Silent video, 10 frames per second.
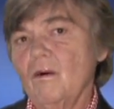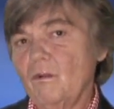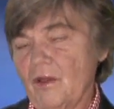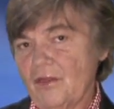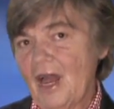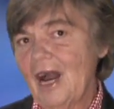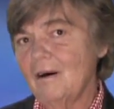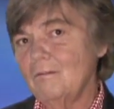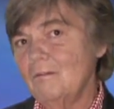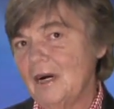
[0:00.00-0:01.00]

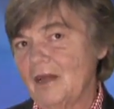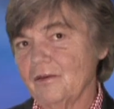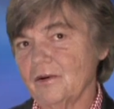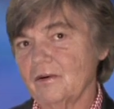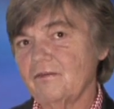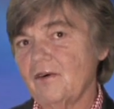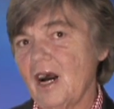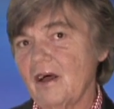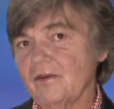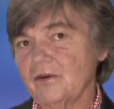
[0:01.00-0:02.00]
Without mother,
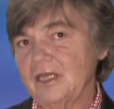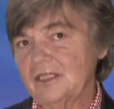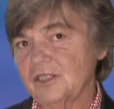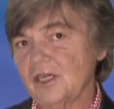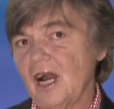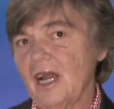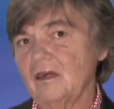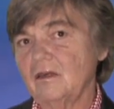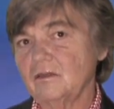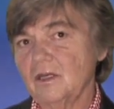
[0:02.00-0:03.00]
father, and
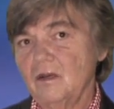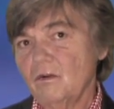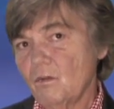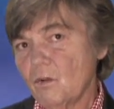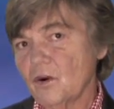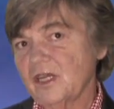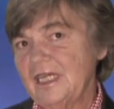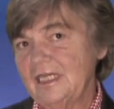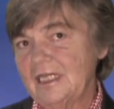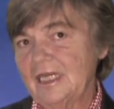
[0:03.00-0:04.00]
child
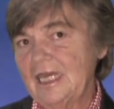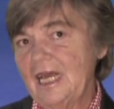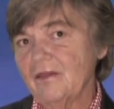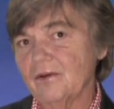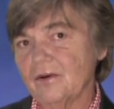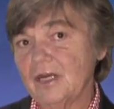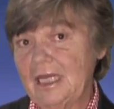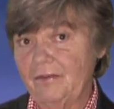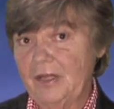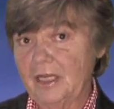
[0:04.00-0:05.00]
working together
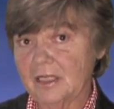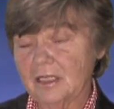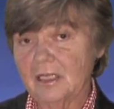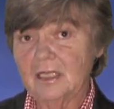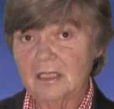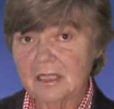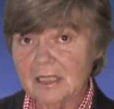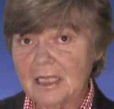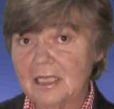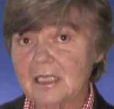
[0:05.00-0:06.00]
in this
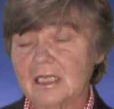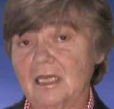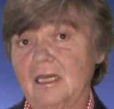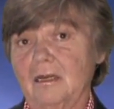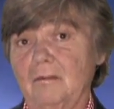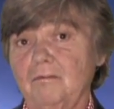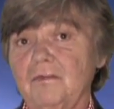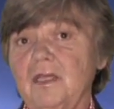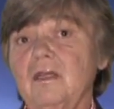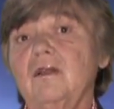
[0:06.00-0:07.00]
system,
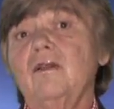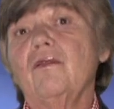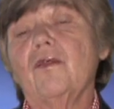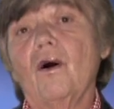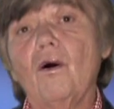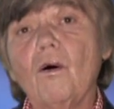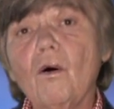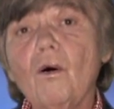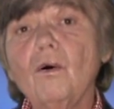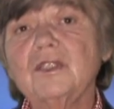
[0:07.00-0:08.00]
the
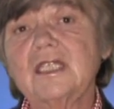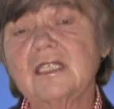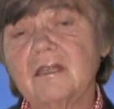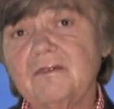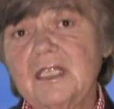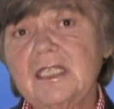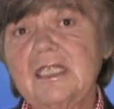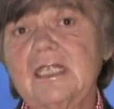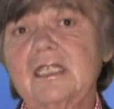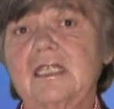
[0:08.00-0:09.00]
wholeness of the
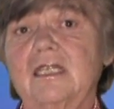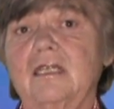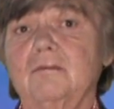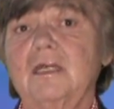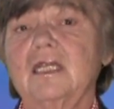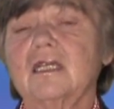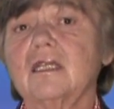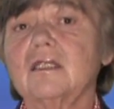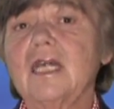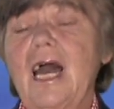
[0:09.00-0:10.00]
system
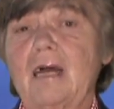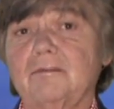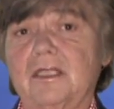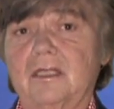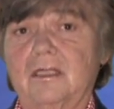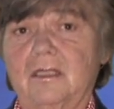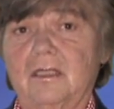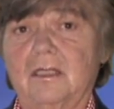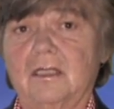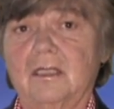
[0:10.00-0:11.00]

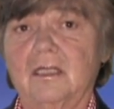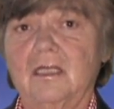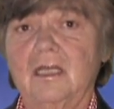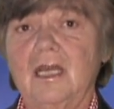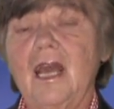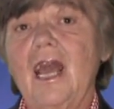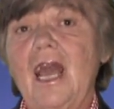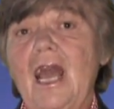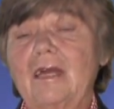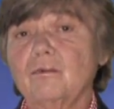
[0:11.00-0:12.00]
collapses,
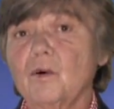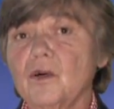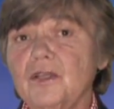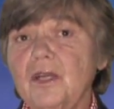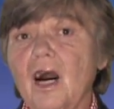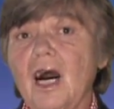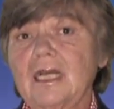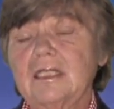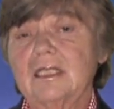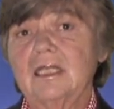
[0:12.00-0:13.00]
and we're
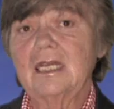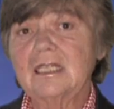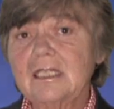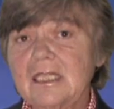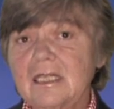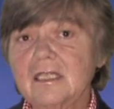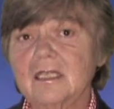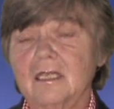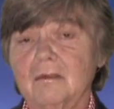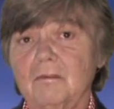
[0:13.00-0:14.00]
not a
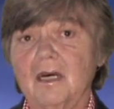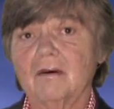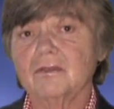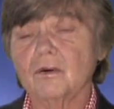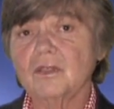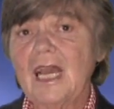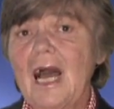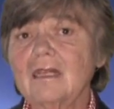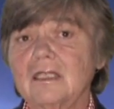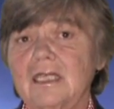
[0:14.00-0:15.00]
system of
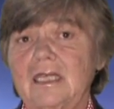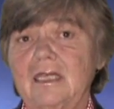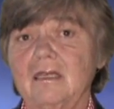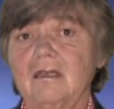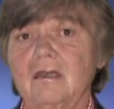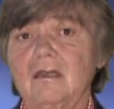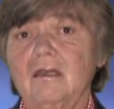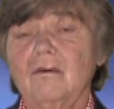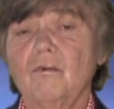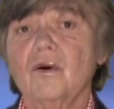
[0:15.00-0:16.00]
totality.
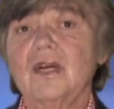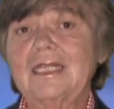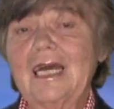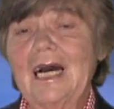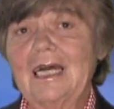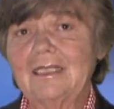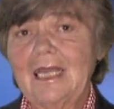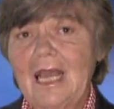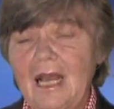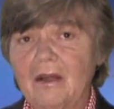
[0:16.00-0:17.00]
We're an
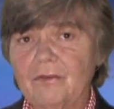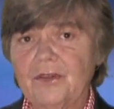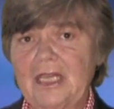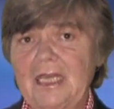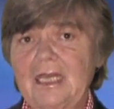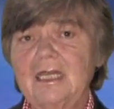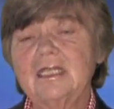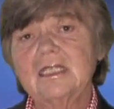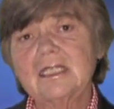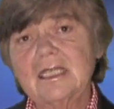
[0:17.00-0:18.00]
unhealthy
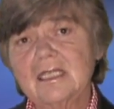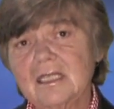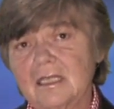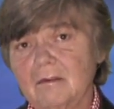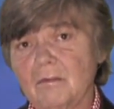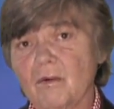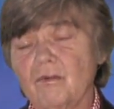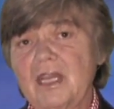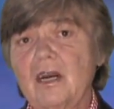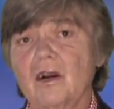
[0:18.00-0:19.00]
system
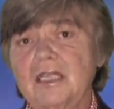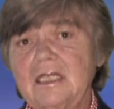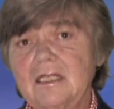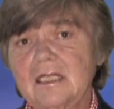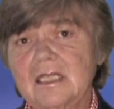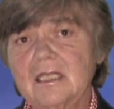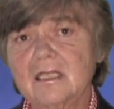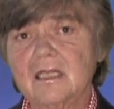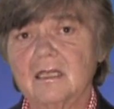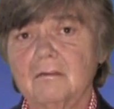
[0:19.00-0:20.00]
regarding the
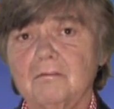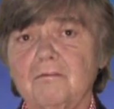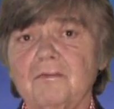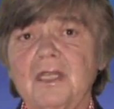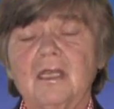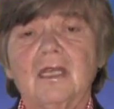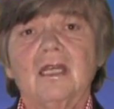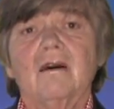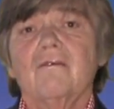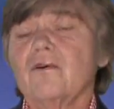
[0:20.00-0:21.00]
system.
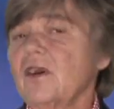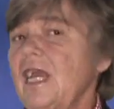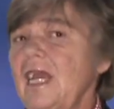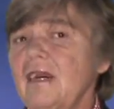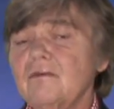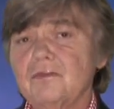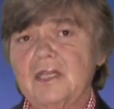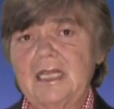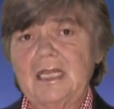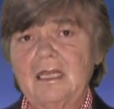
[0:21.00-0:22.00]
For
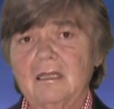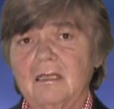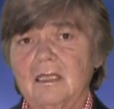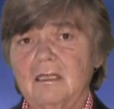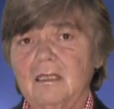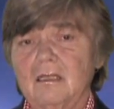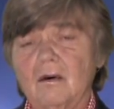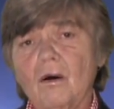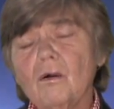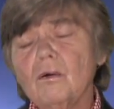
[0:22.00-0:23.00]
every
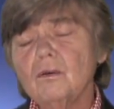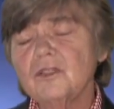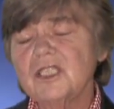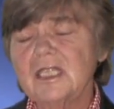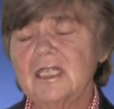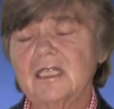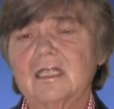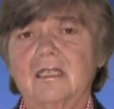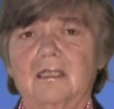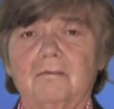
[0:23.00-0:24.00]
whole
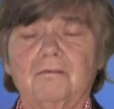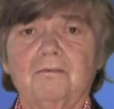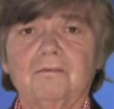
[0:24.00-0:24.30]
system,